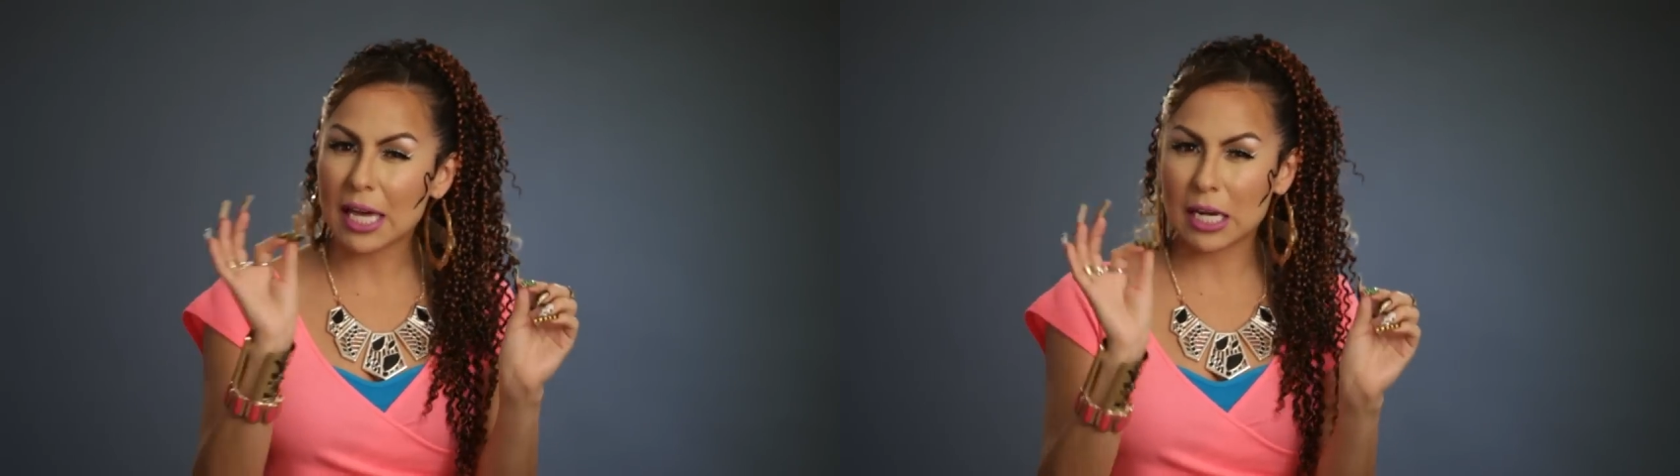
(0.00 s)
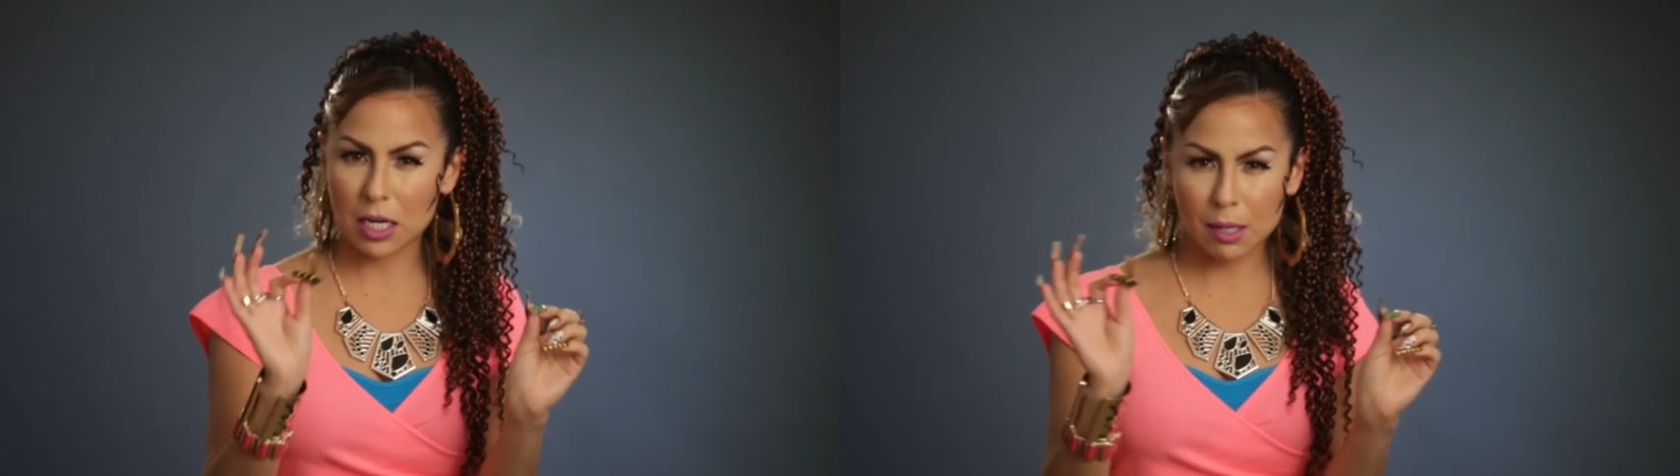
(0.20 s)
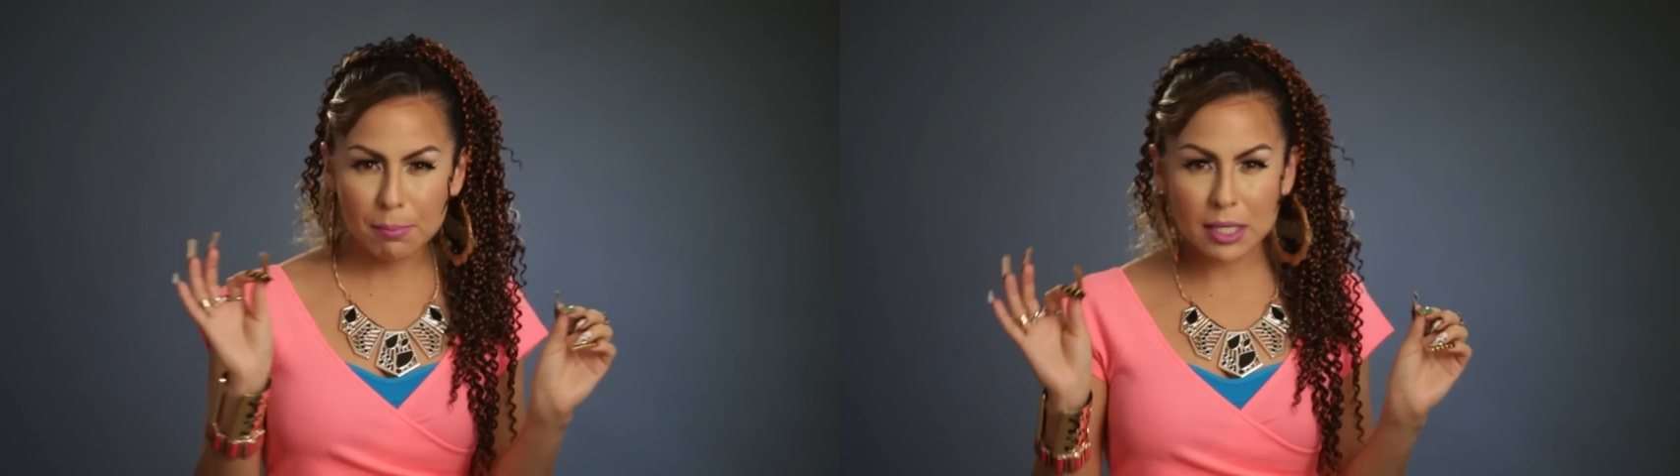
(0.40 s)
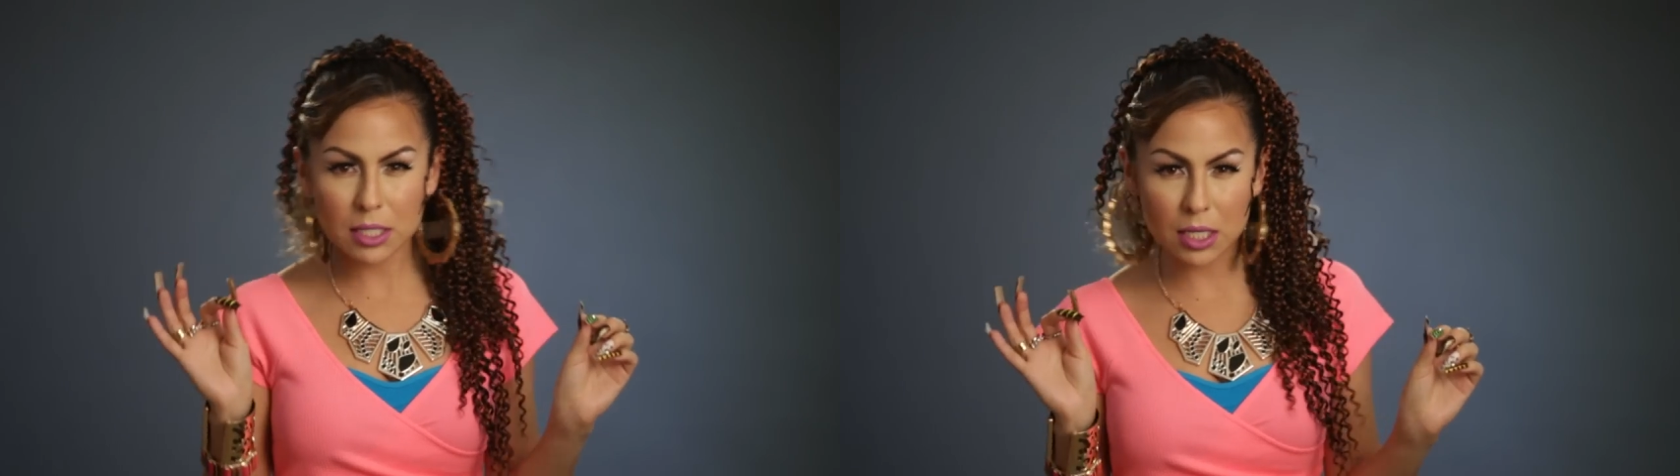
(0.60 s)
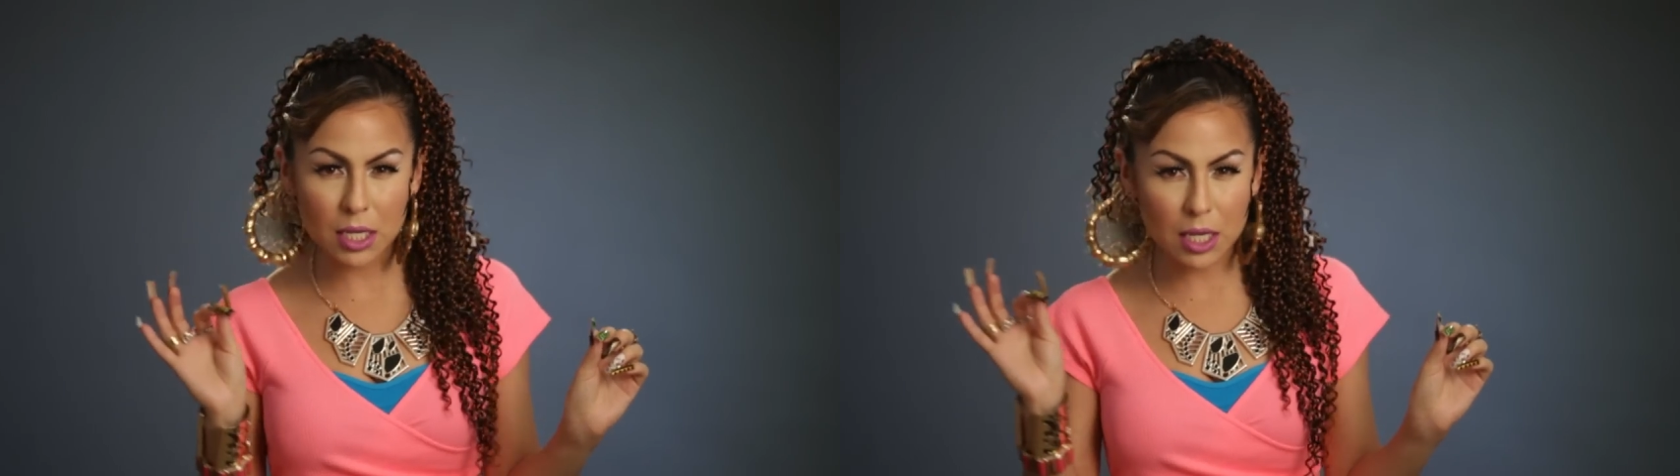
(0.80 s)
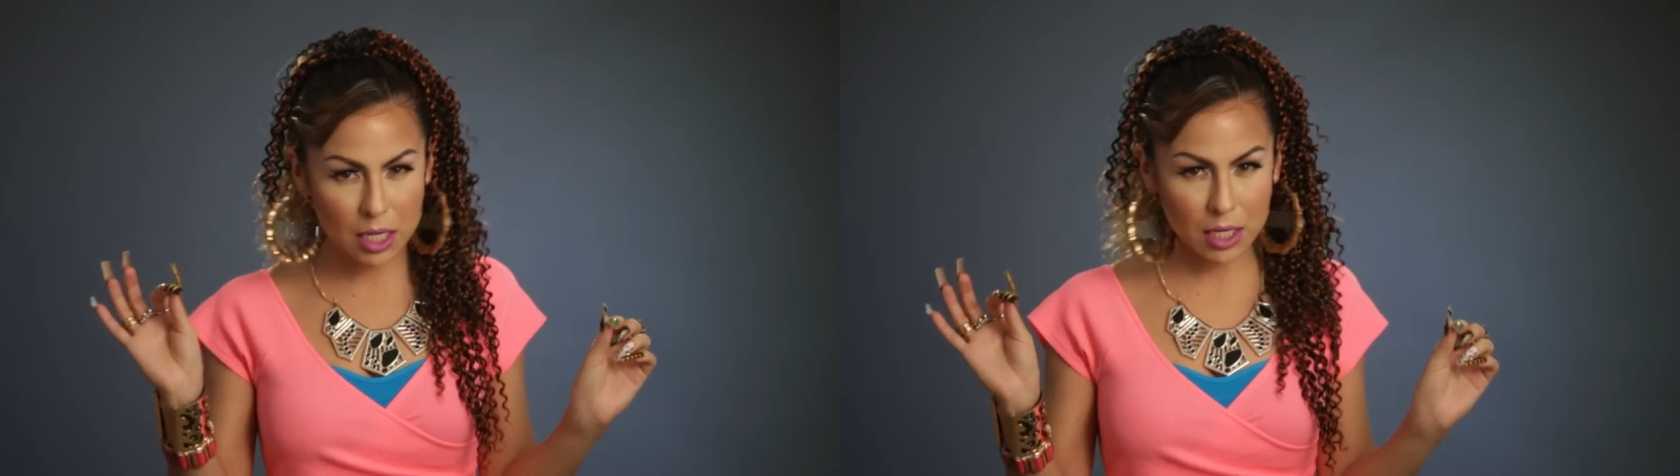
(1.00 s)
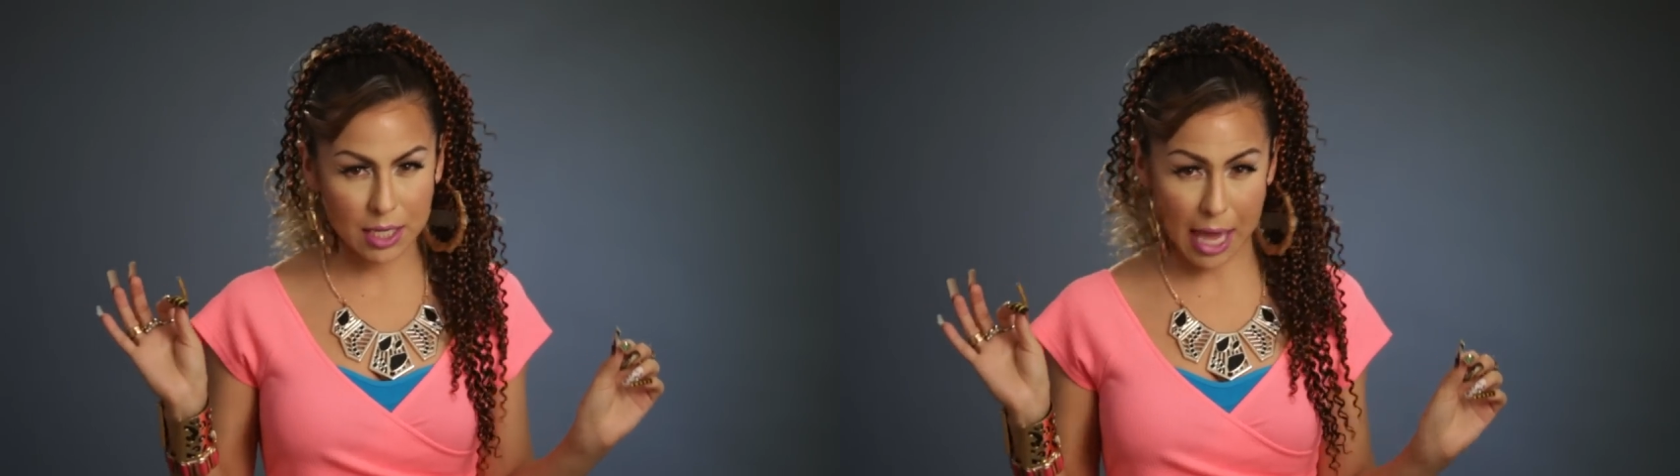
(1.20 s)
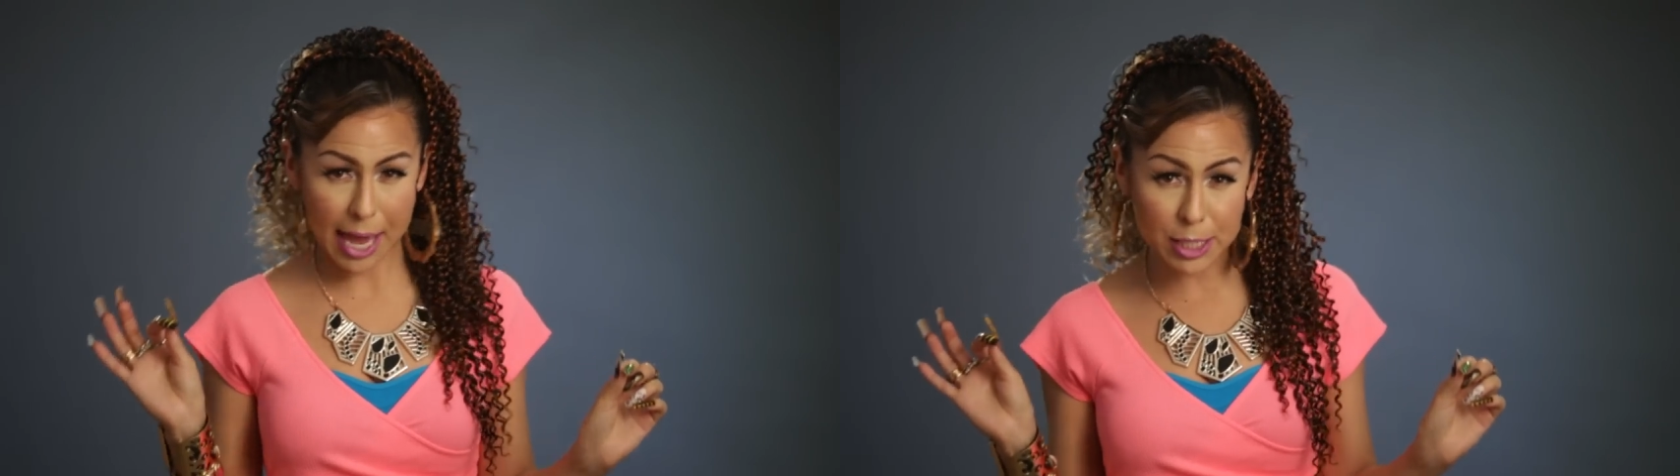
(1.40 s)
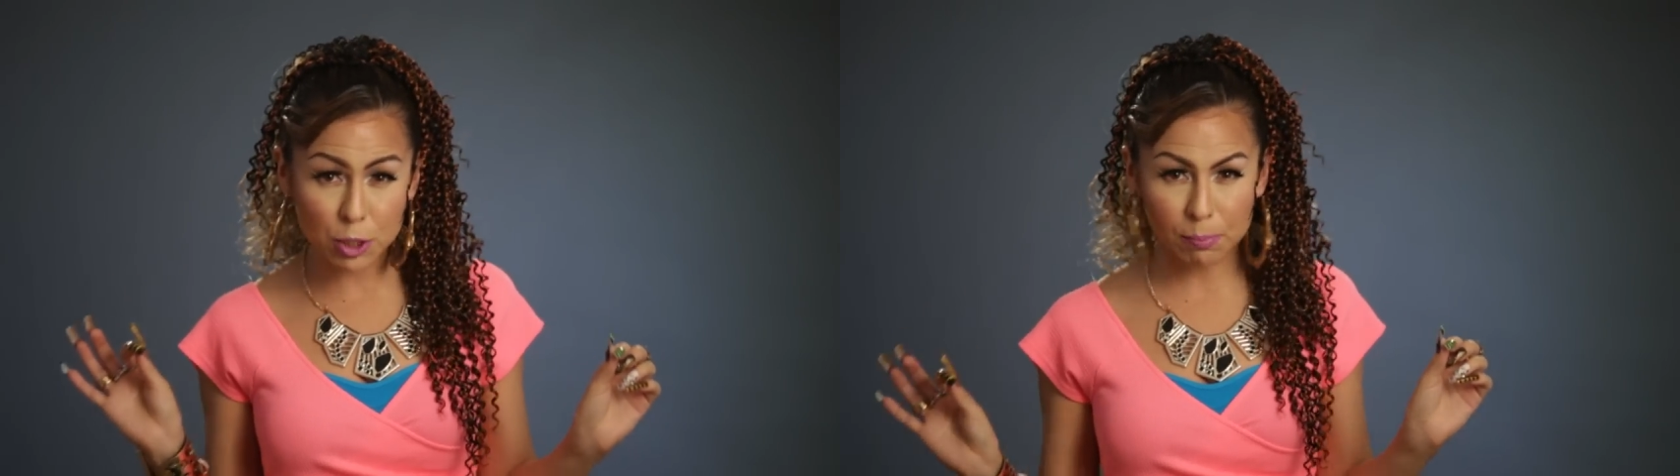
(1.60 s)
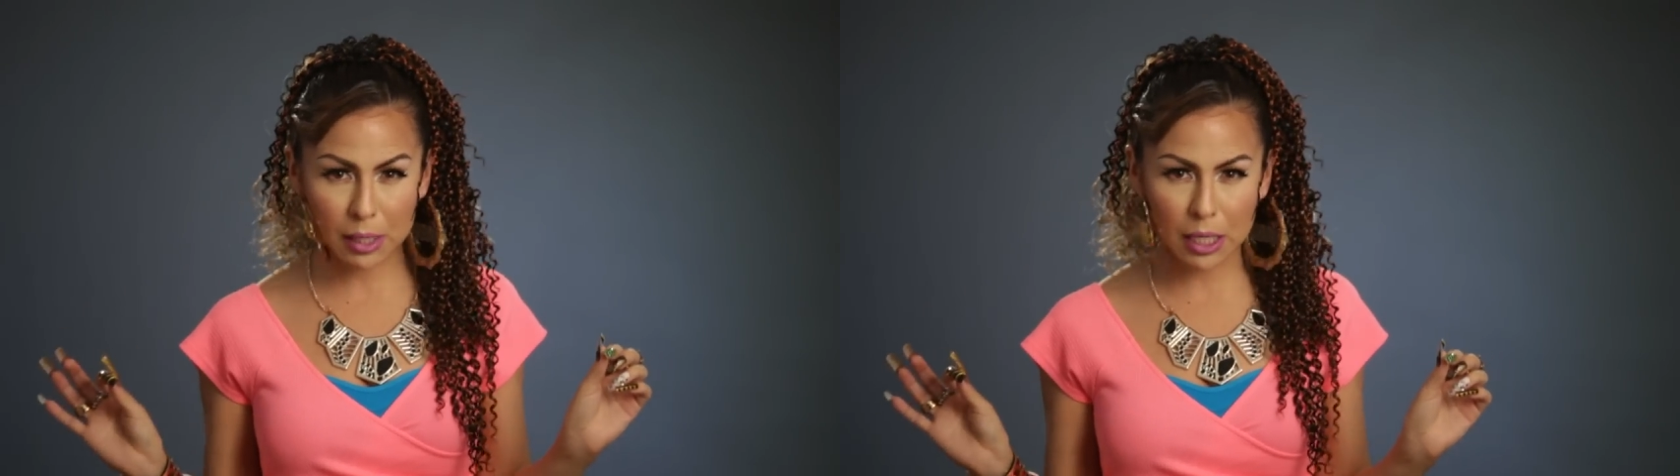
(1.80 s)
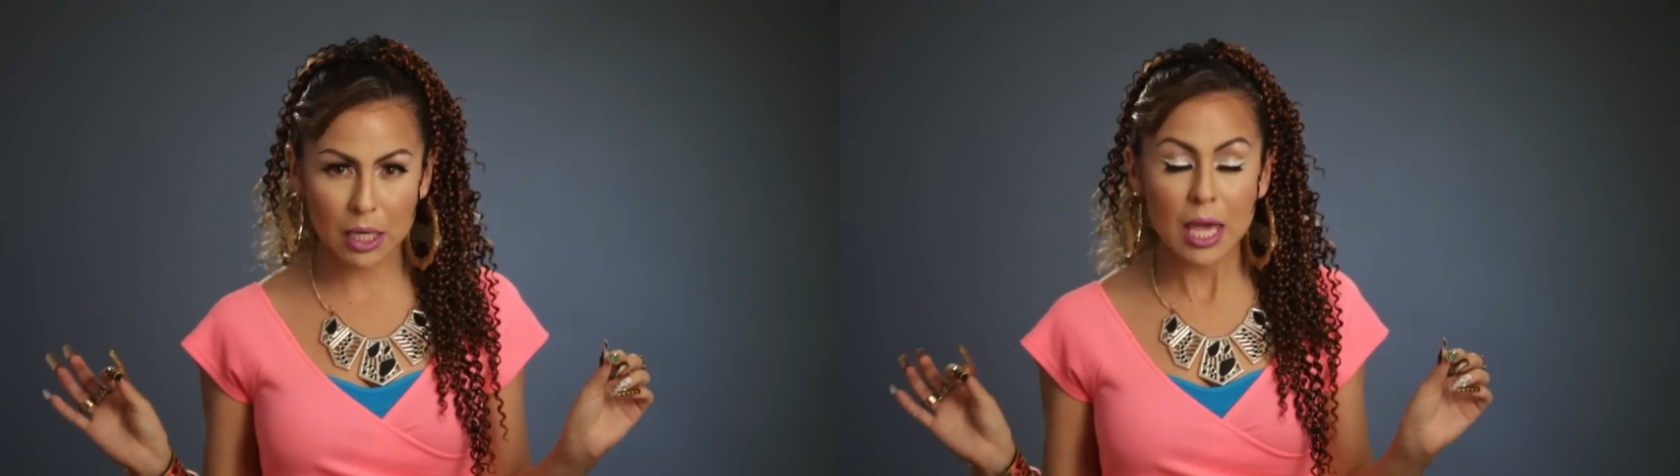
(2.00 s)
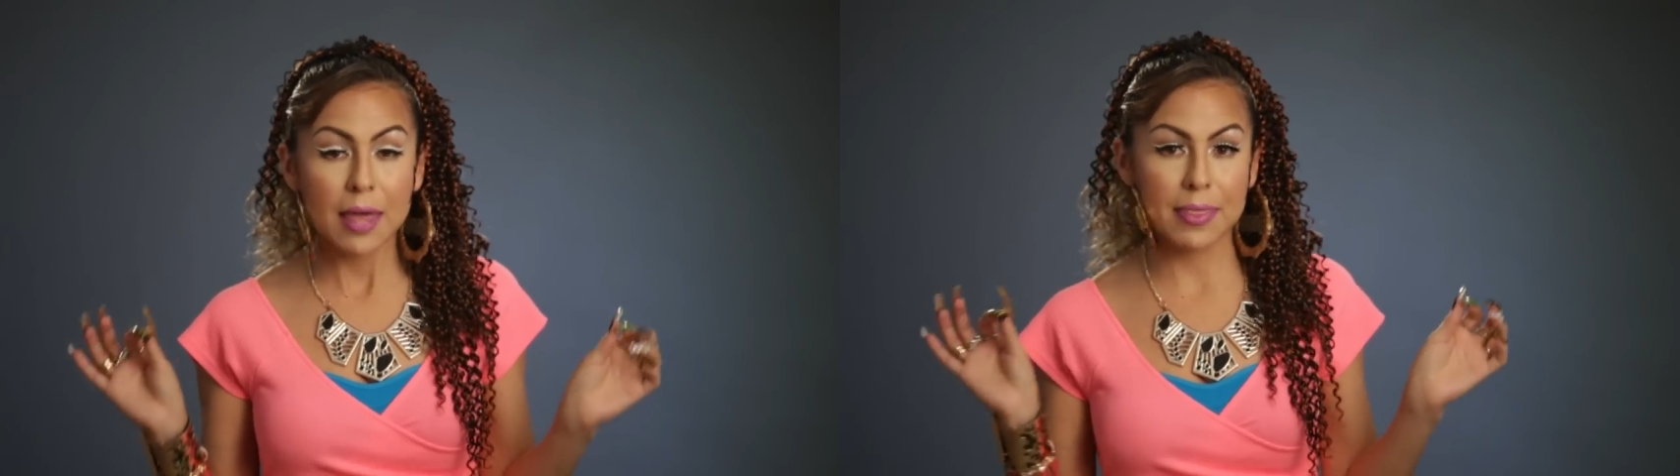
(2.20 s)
a limited engagement.